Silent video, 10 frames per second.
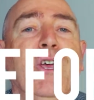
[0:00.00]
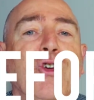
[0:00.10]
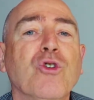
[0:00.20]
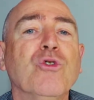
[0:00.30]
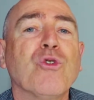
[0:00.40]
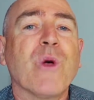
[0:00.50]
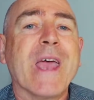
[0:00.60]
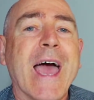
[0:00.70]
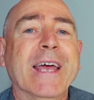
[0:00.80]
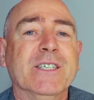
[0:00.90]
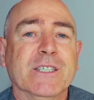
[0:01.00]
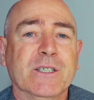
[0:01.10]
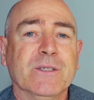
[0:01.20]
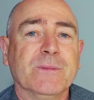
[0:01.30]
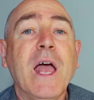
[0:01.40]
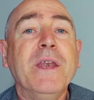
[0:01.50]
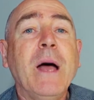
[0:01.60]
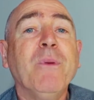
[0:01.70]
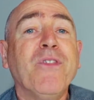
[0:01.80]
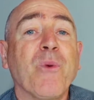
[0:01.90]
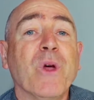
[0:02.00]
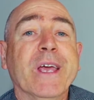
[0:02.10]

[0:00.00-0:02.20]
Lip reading: you create it. Number 3,